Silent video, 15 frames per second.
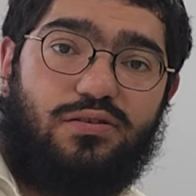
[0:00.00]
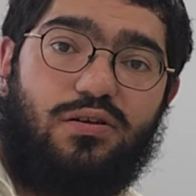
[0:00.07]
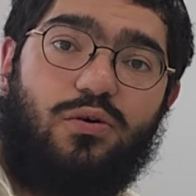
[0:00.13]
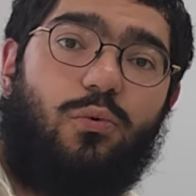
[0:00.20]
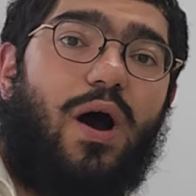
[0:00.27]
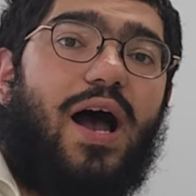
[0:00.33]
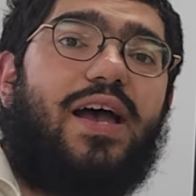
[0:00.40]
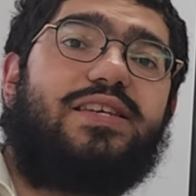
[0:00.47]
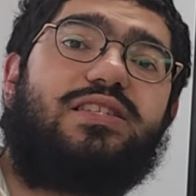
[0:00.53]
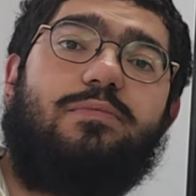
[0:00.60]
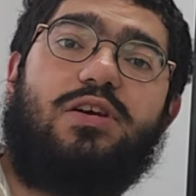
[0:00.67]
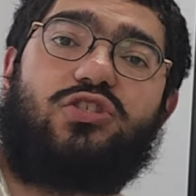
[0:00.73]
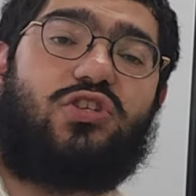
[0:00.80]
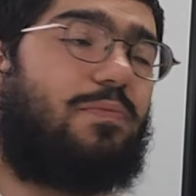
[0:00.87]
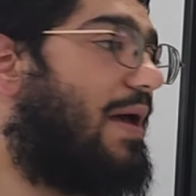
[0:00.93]
Why is the
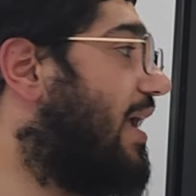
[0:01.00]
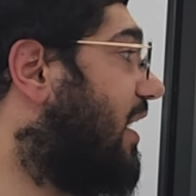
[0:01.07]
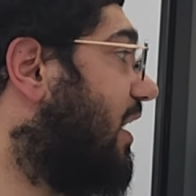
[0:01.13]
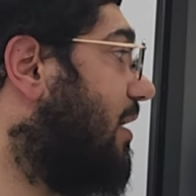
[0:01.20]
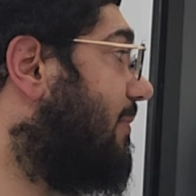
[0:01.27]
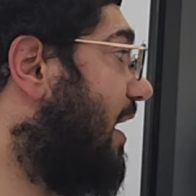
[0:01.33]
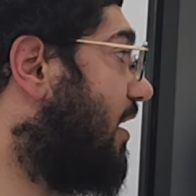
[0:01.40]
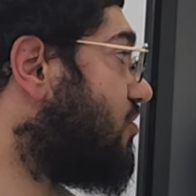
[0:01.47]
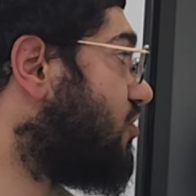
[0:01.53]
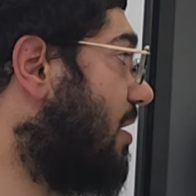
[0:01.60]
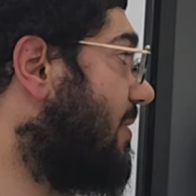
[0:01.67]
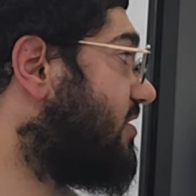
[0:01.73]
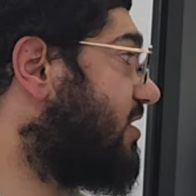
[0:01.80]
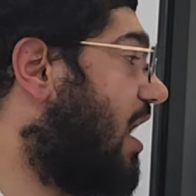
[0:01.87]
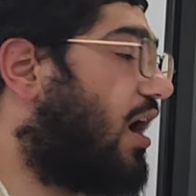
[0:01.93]
Mishnah making him like a
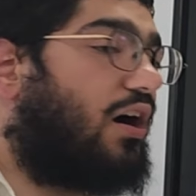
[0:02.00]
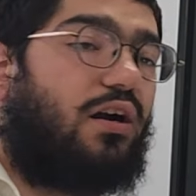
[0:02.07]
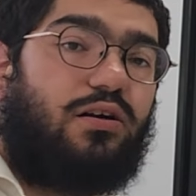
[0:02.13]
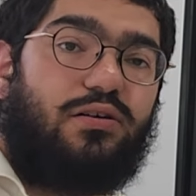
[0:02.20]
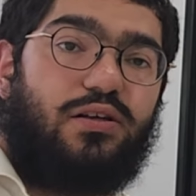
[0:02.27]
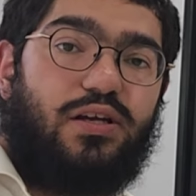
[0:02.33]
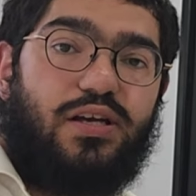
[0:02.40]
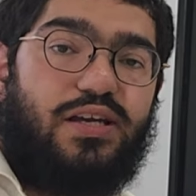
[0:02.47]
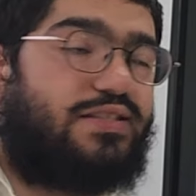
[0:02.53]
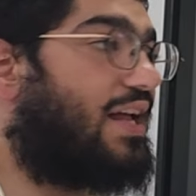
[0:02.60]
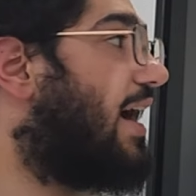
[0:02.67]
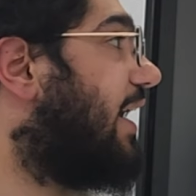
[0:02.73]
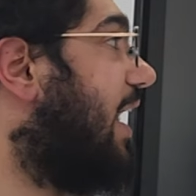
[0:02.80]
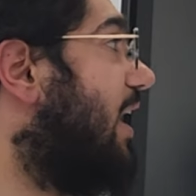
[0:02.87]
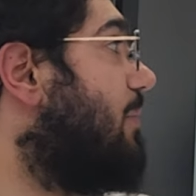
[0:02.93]
shemer sachar? He's
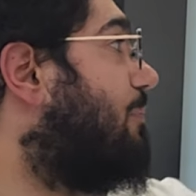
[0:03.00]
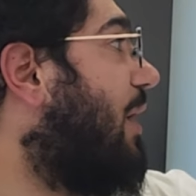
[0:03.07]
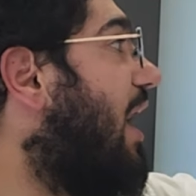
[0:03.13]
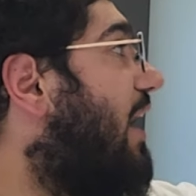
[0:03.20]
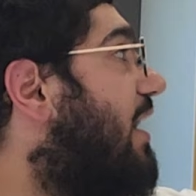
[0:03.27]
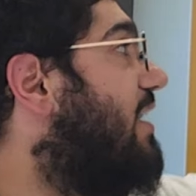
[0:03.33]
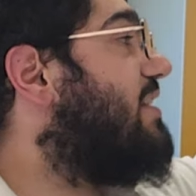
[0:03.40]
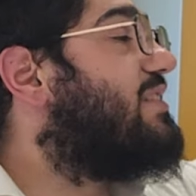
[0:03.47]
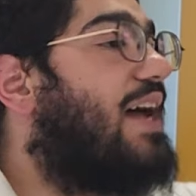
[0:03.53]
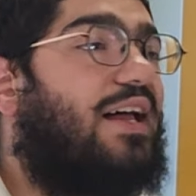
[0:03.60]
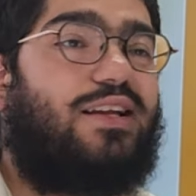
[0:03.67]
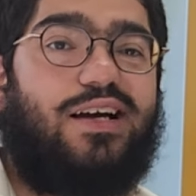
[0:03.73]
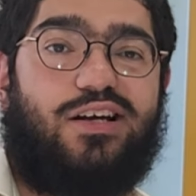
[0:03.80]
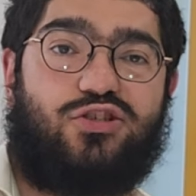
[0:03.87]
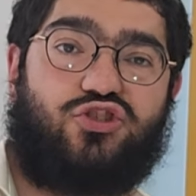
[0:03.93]
not getting paid and he's not
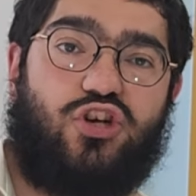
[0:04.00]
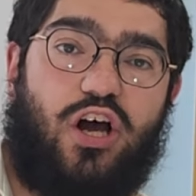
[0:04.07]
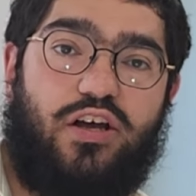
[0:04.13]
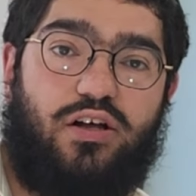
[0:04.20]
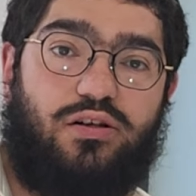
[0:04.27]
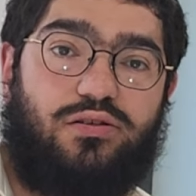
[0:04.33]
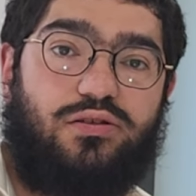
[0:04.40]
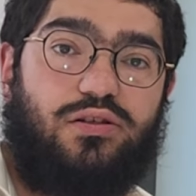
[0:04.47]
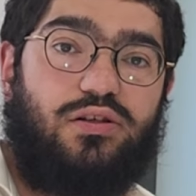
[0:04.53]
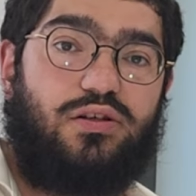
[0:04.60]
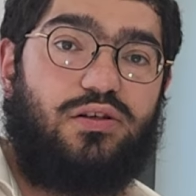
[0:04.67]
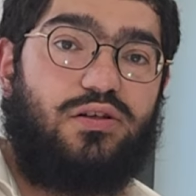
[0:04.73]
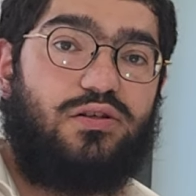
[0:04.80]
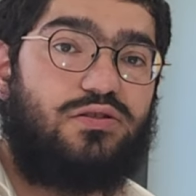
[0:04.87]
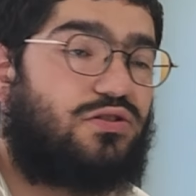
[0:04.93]
like a shoyl.
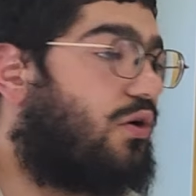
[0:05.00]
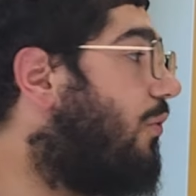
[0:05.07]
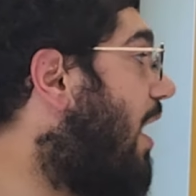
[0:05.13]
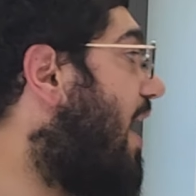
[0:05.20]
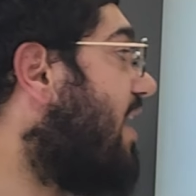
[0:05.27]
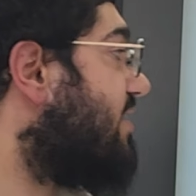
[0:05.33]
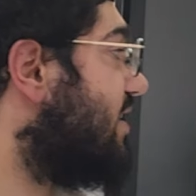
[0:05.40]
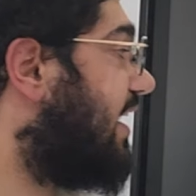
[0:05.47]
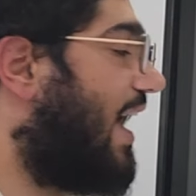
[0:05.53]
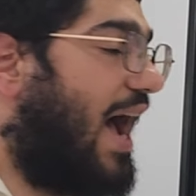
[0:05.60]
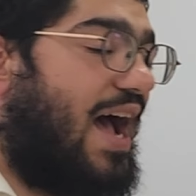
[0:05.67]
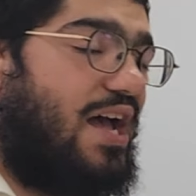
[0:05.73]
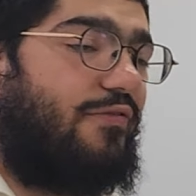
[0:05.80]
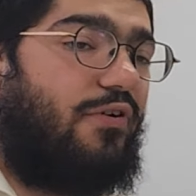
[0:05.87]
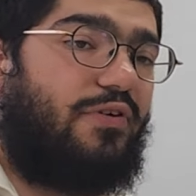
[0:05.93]
So why is he
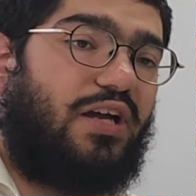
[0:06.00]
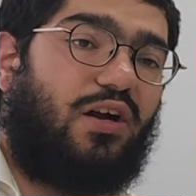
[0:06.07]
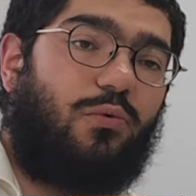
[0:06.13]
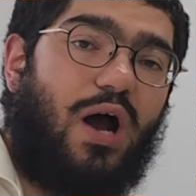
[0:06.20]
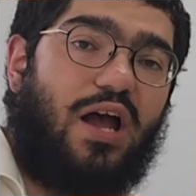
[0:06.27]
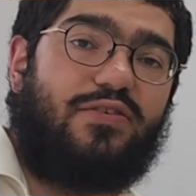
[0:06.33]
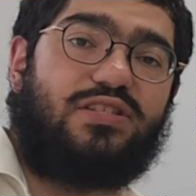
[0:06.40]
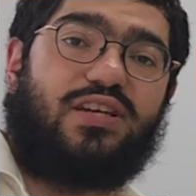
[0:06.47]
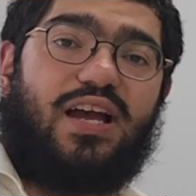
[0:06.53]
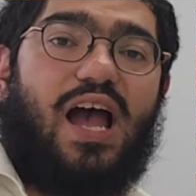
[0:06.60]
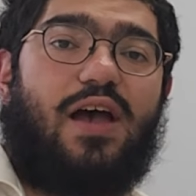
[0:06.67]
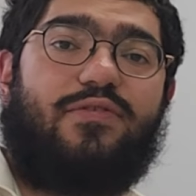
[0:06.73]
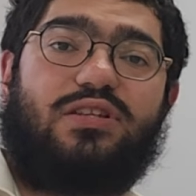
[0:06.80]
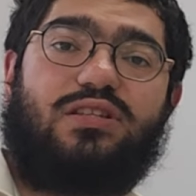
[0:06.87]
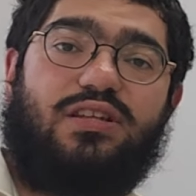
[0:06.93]
chayiv over here? Why is he
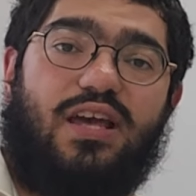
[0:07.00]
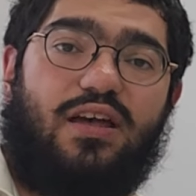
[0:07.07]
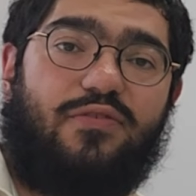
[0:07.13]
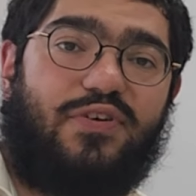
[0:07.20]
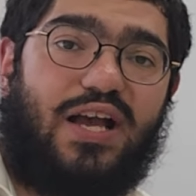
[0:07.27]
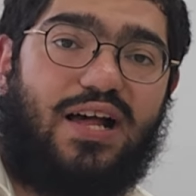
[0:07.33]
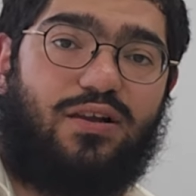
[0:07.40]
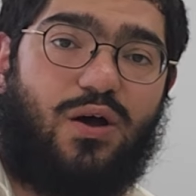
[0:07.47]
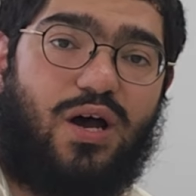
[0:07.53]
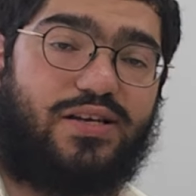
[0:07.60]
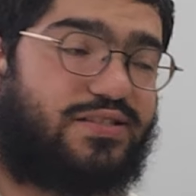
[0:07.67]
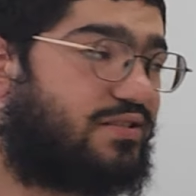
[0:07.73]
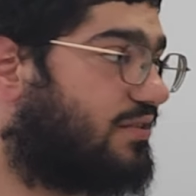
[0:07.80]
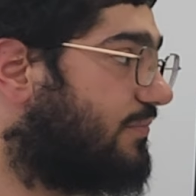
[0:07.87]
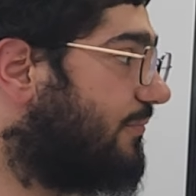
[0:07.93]
chayiv if it got
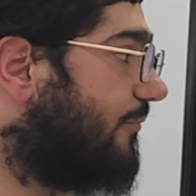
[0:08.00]
lost?